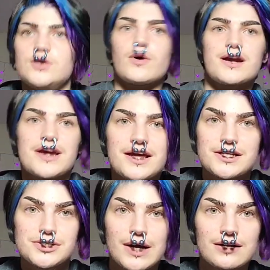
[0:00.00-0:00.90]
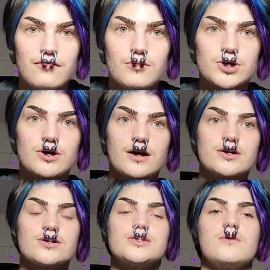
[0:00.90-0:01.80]
you aren't getting it directly from your
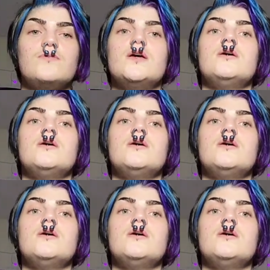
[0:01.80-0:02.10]
doctor. So